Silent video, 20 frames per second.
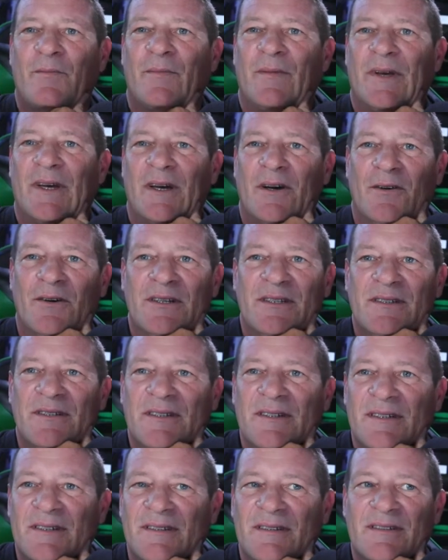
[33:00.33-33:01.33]
Yeah, what's
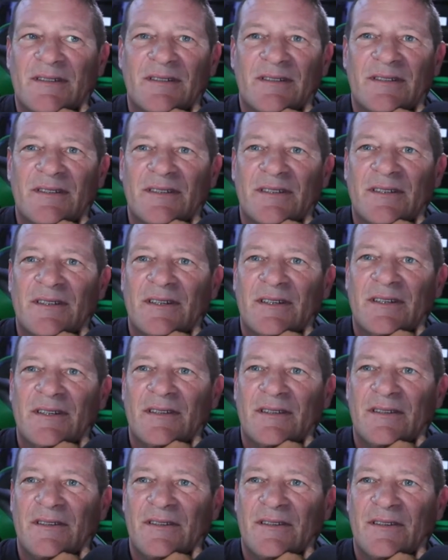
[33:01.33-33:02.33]
this?
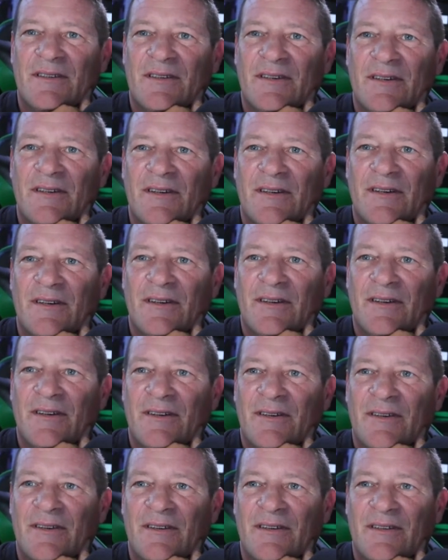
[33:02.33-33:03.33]

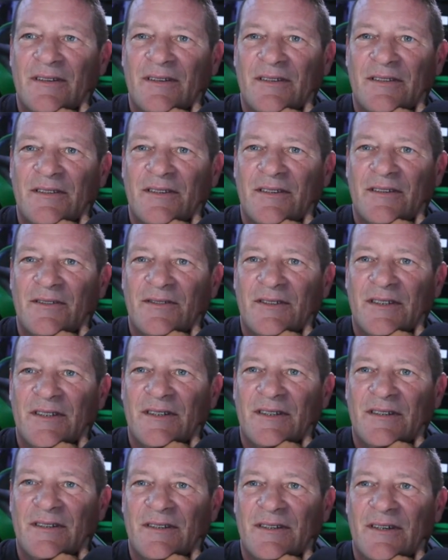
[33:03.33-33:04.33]
Uh, degenerative
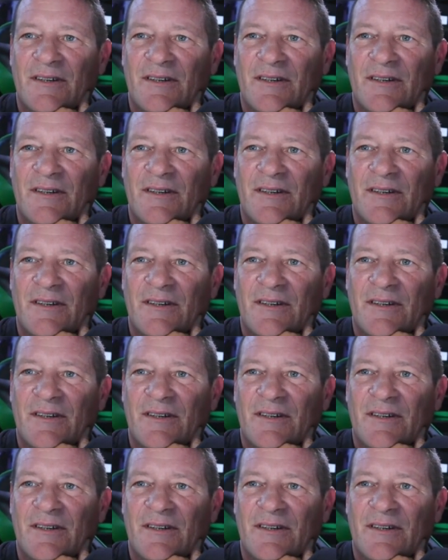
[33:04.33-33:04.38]
disc.